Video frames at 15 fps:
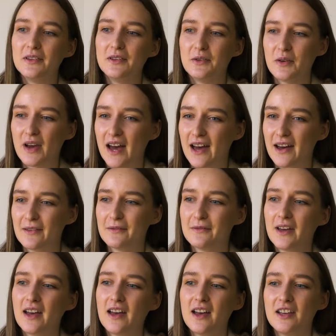you have
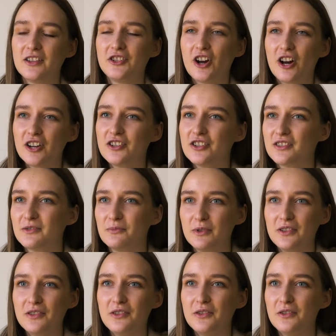chargers
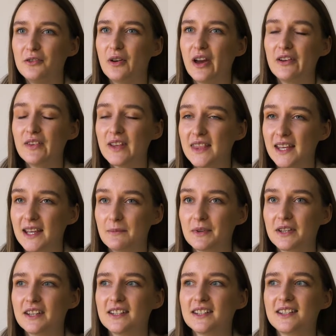with you, everything,
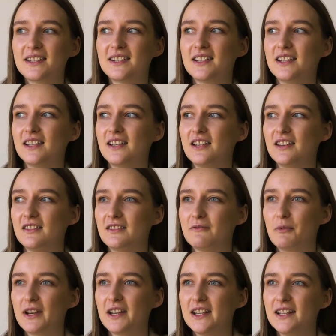because
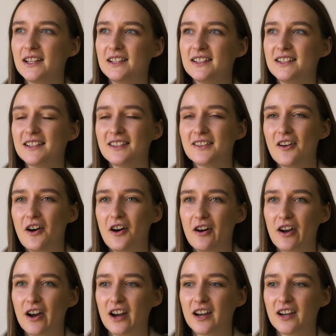weddings
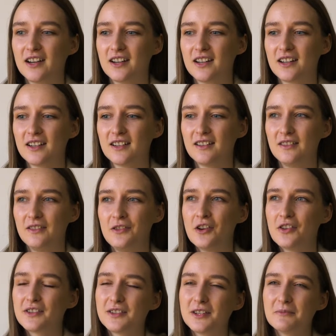are
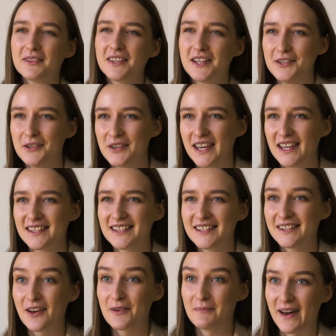not something you can
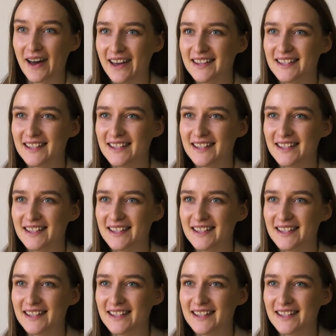stop at